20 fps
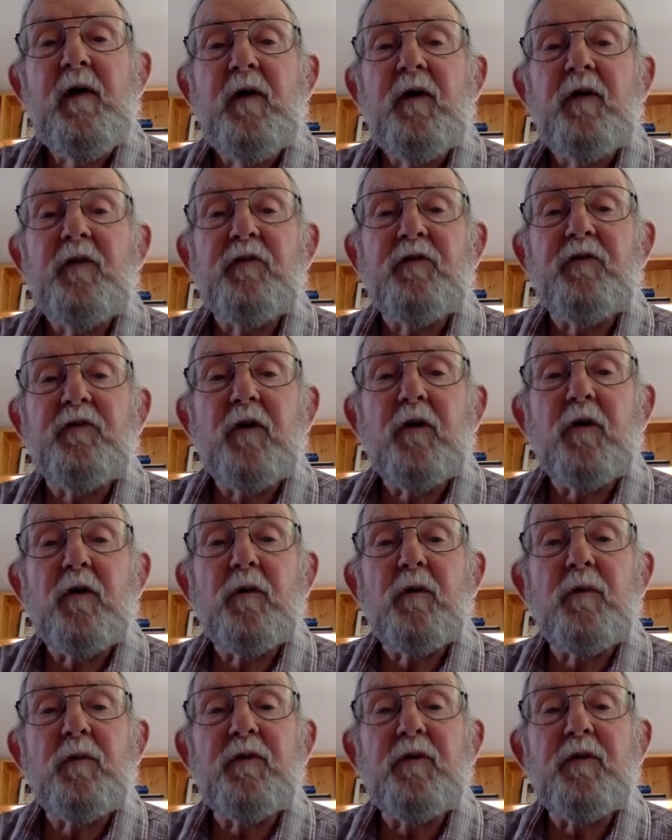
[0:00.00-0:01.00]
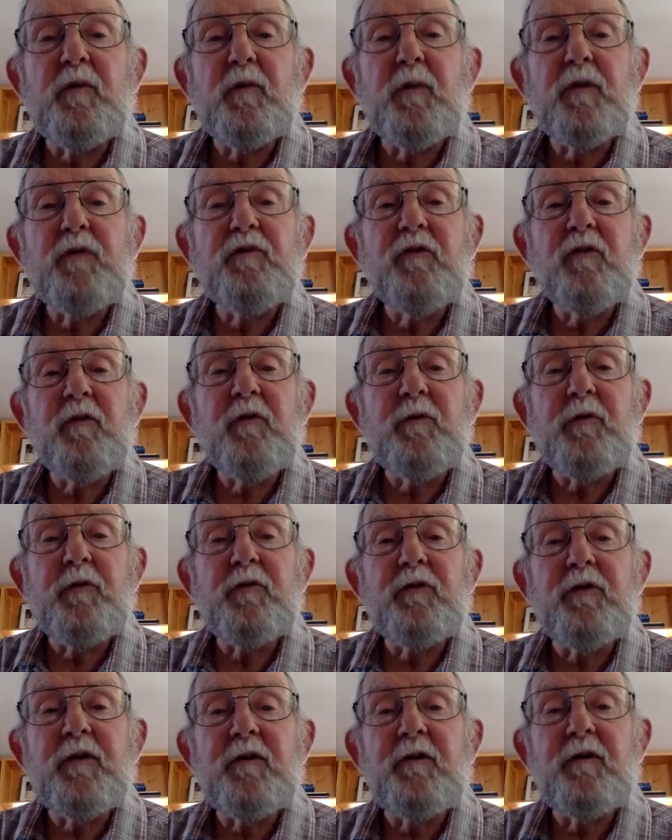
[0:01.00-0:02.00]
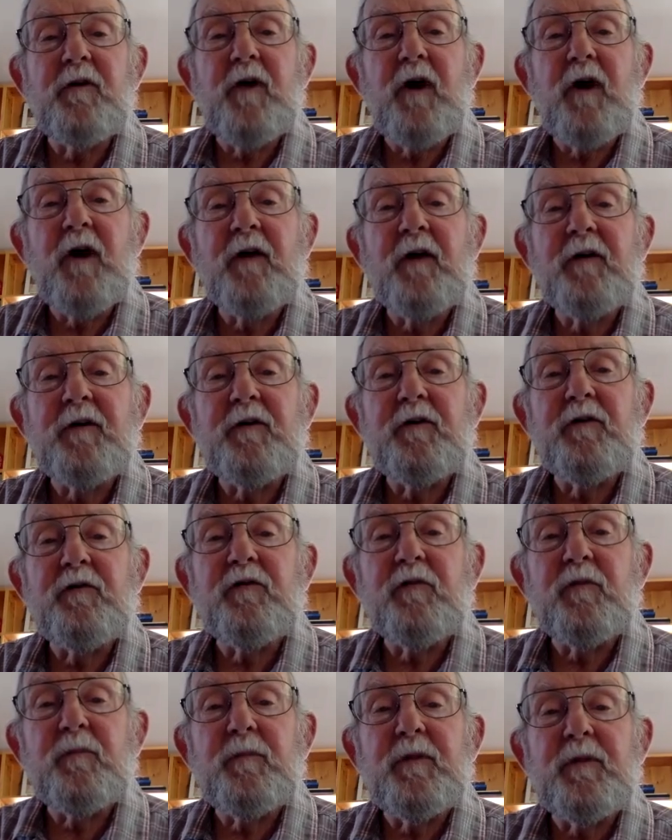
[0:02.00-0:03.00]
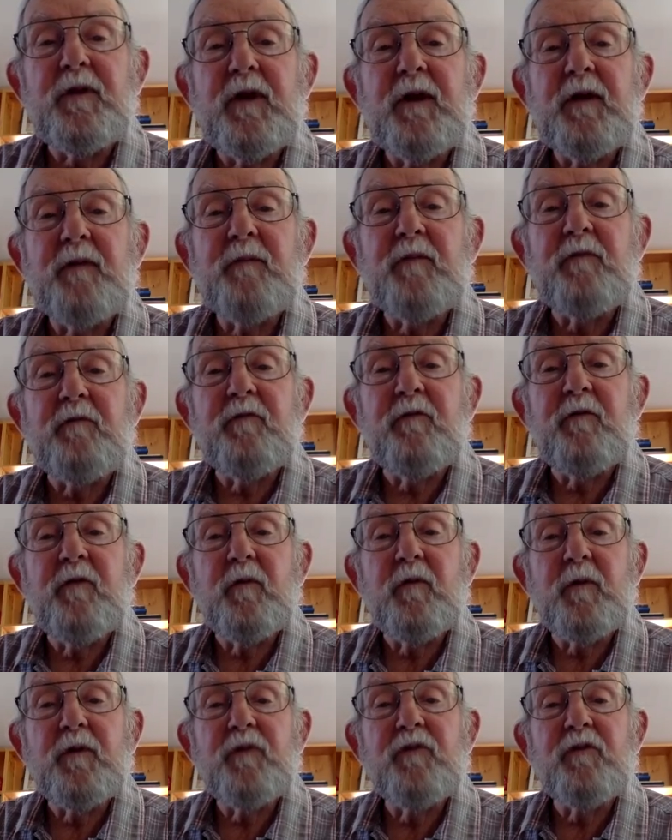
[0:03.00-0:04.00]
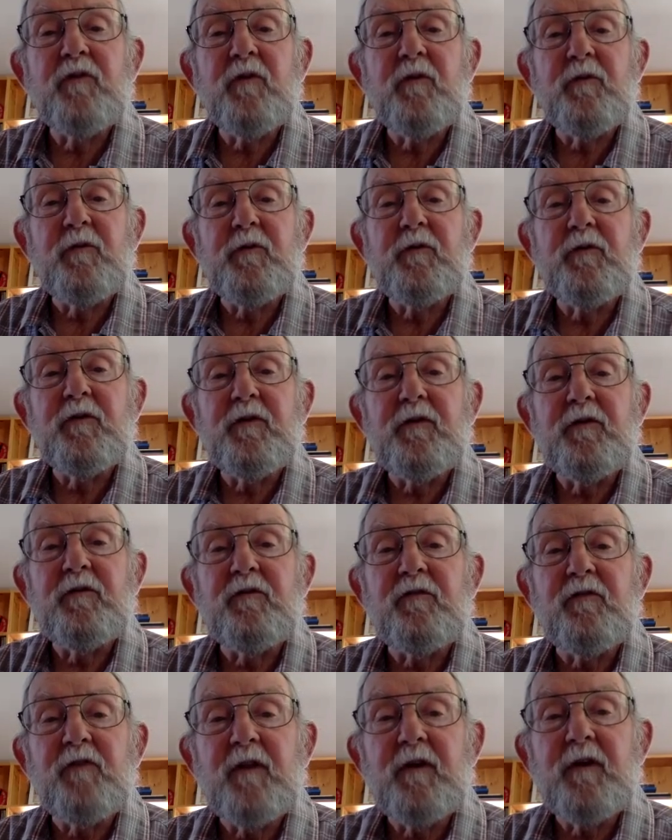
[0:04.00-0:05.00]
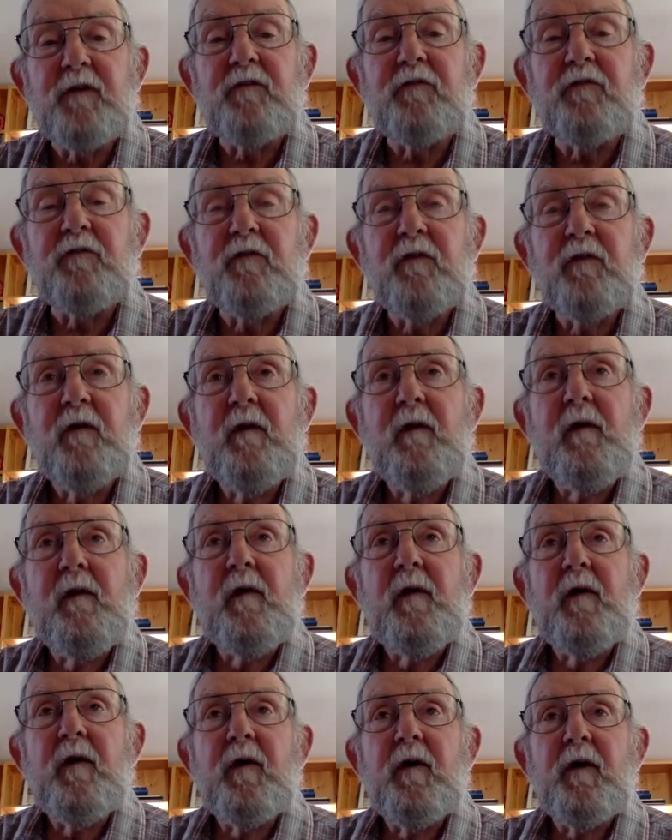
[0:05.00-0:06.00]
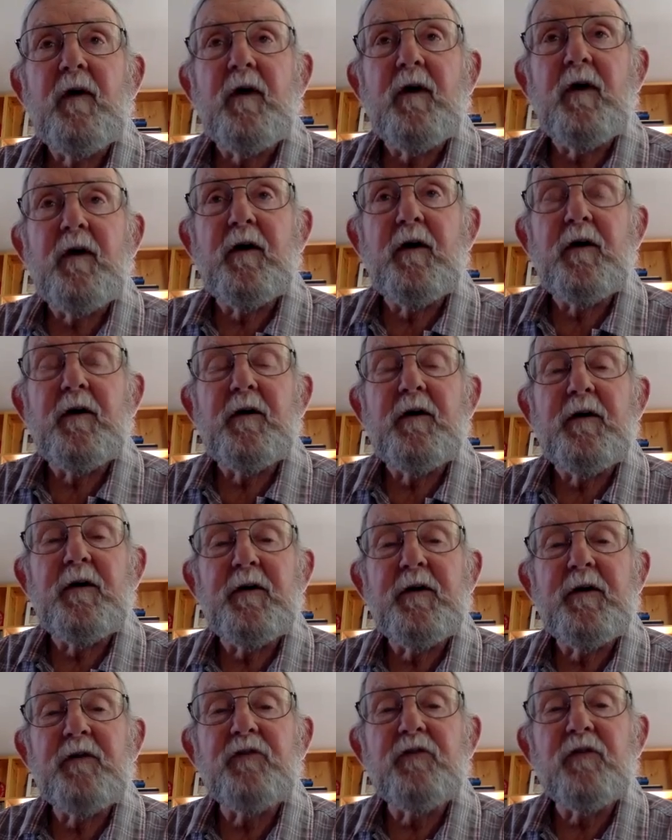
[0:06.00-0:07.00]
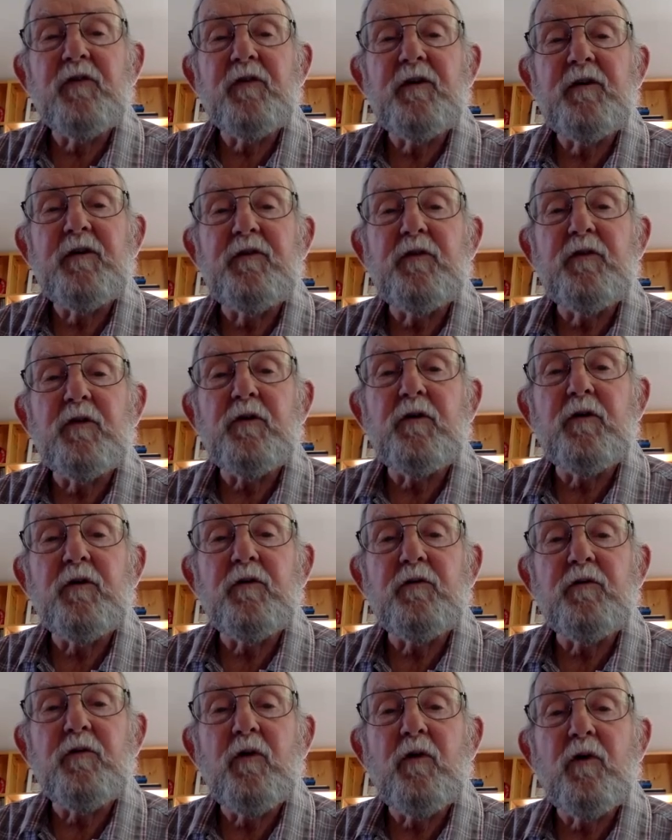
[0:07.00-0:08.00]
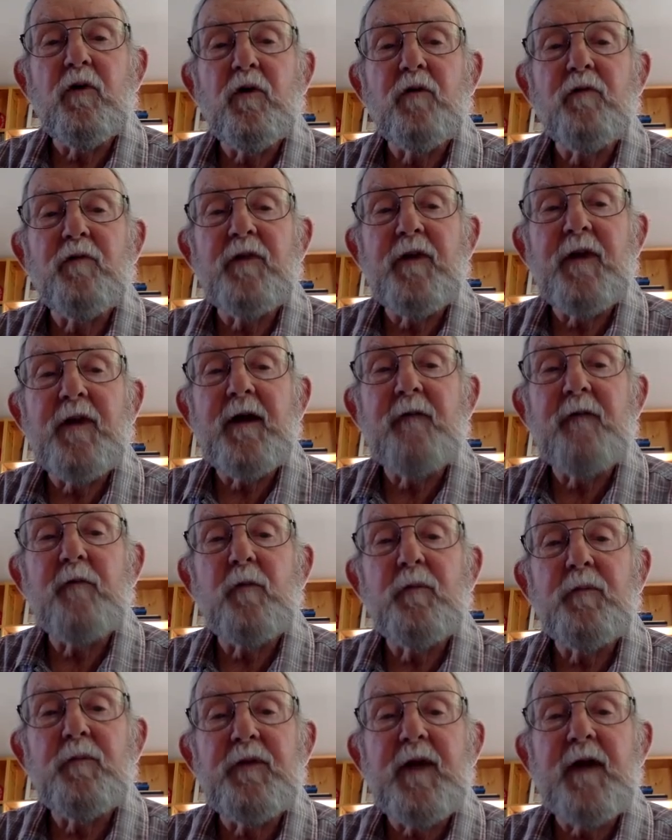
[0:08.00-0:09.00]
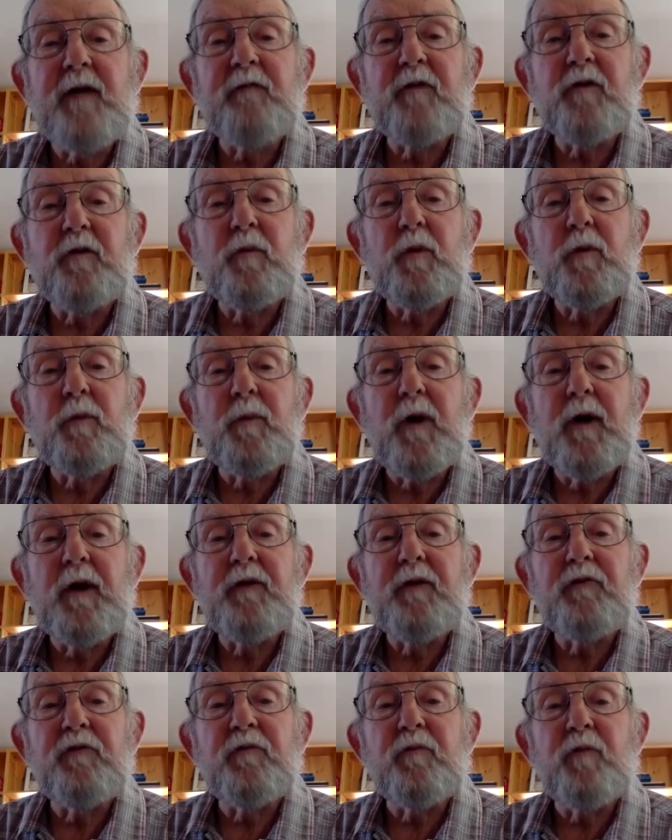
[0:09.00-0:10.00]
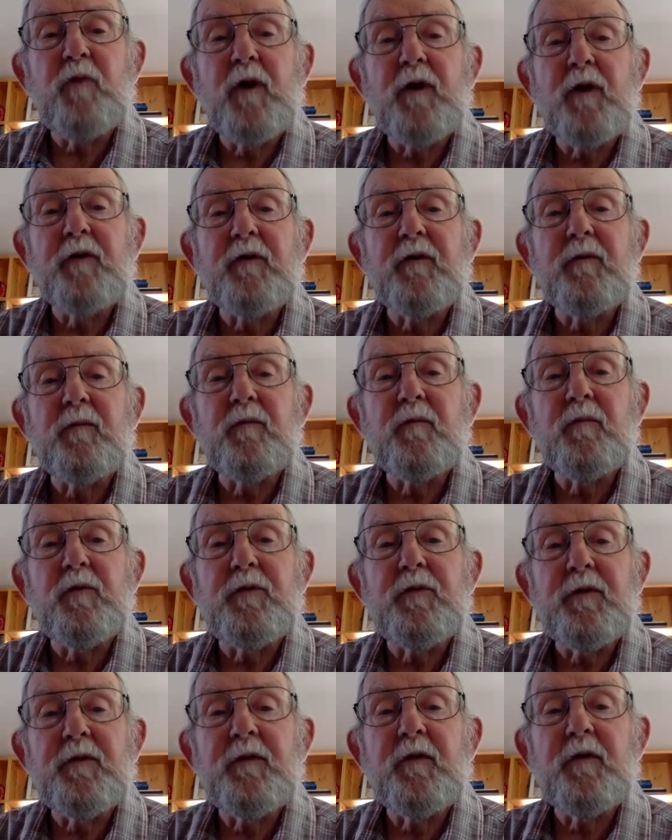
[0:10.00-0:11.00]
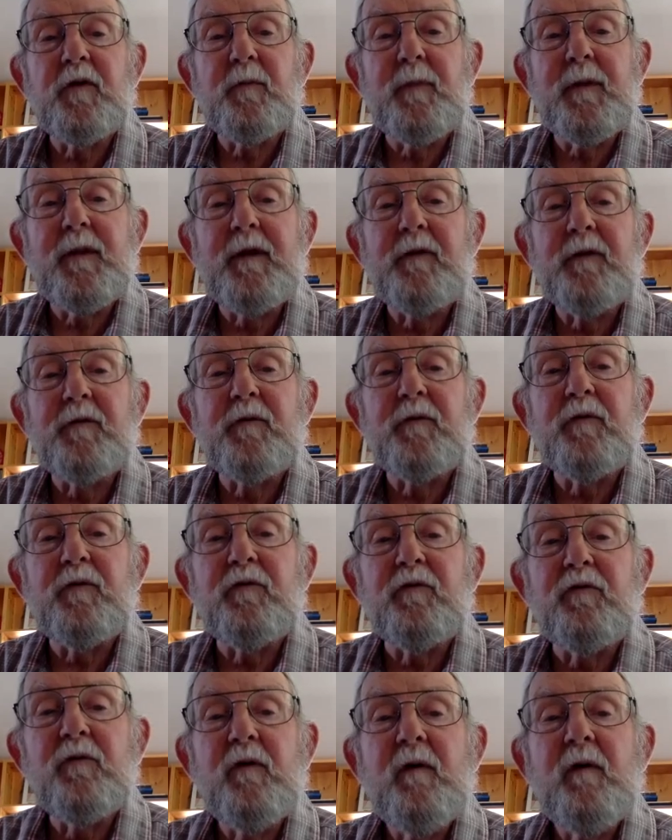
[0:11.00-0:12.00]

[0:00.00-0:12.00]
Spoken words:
So the original 13 colonies that became the original 13 states initially took control over the navigable bodies of water within their boundaries.